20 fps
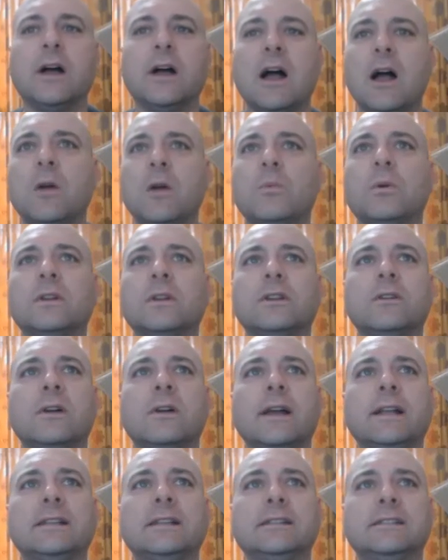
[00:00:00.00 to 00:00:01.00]
I want to go
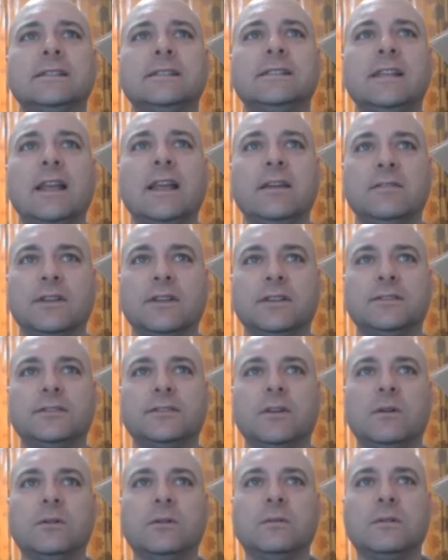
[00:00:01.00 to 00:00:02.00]
ahead and save this,
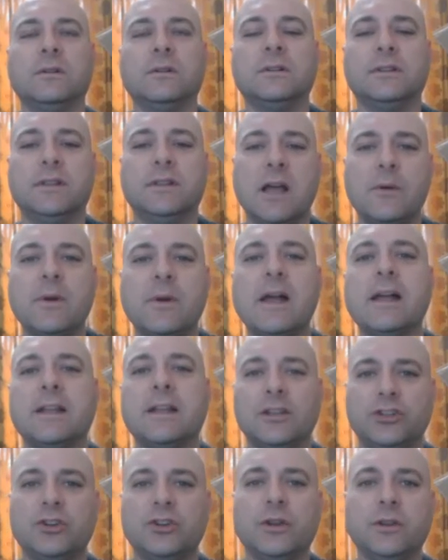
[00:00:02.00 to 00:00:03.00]
so that way I
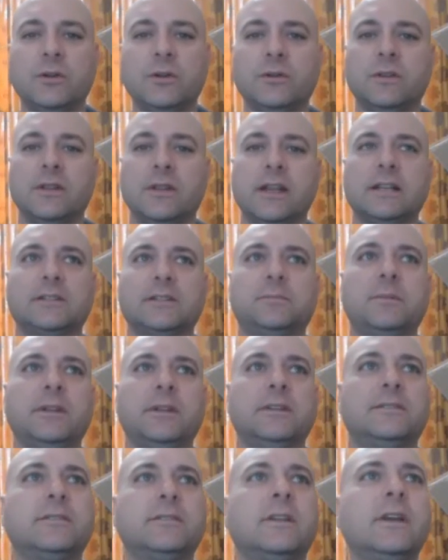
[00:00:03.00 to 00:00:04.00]
can show you the next piece.